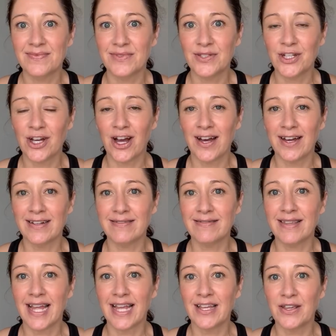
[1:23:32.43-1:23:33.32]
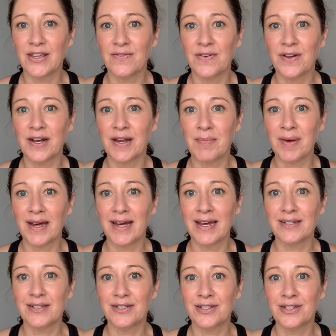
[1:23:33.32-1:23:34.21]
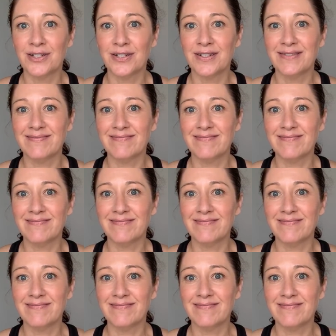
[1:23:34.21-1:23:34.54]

John, thank you very much.